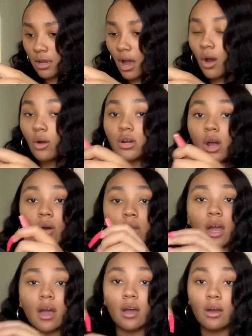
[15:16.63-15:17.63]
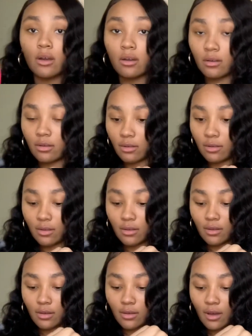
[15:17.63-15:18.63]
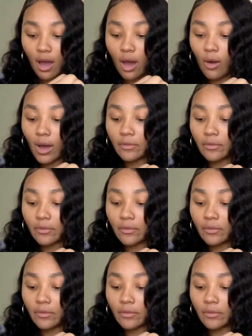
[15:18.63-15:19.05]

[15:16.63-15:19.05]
Oh, no, y'all. Oh, I